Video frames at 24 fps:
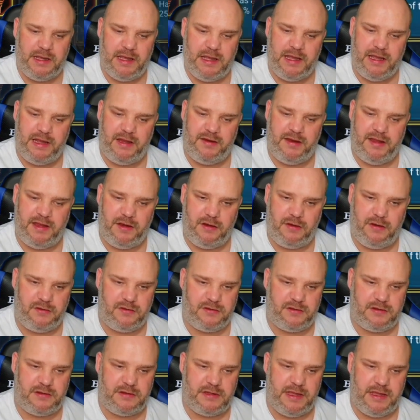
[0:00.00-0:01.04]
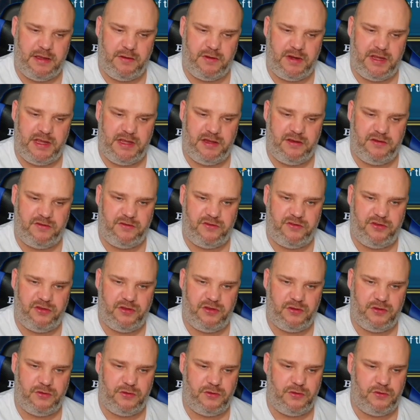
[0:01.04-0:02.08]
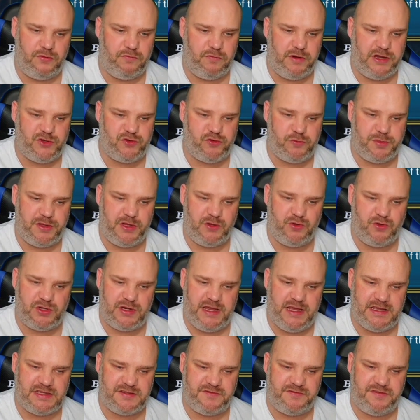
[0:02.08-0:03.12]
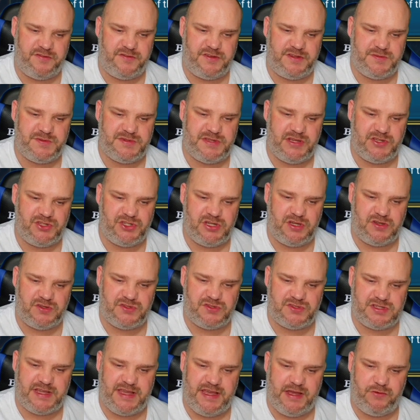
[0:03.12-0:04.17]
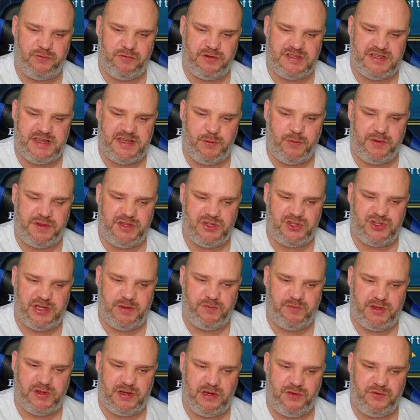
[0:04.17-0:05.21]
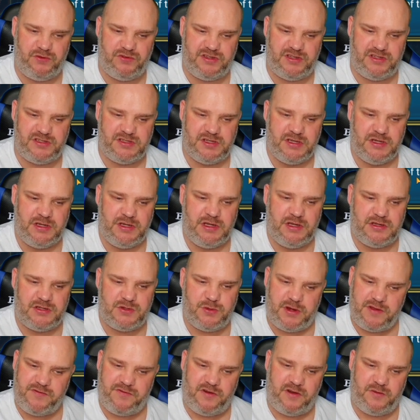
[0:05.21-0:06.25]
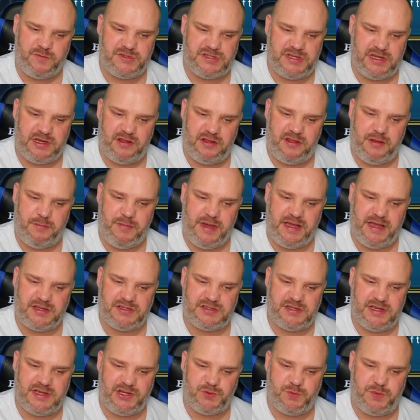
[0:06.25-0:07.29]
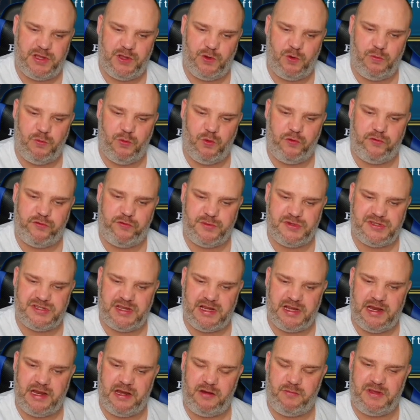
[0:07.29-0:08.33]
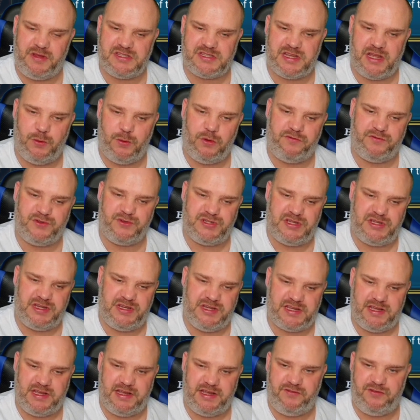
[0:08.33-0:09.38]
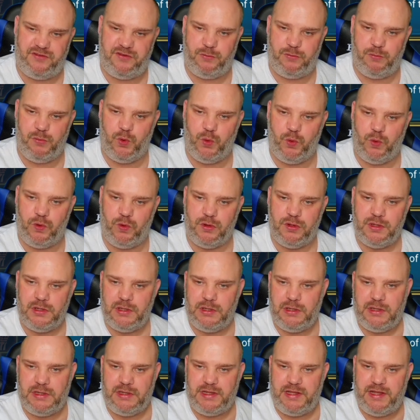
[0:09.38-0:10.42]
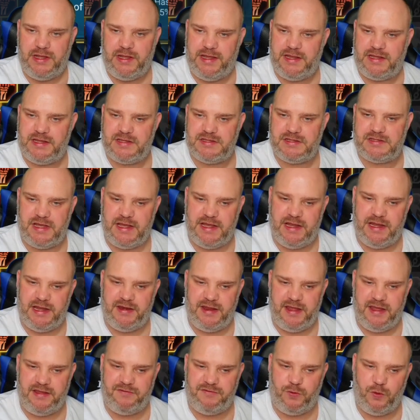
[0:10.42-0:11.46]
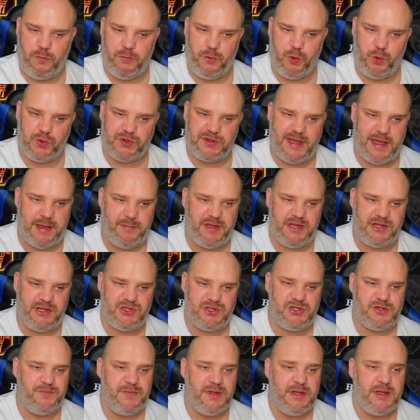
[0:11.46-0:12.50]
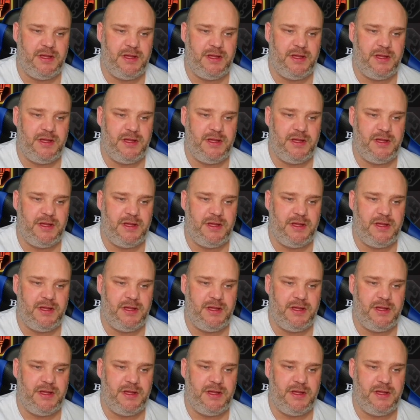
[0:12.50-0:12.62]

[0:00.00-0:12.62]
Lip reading: And then down into Retribution has a 50% chance to counter attack when the champion loses 25% of their max HP or more from a single enemy skill. Obviously this can give you more hits and therefore more damage.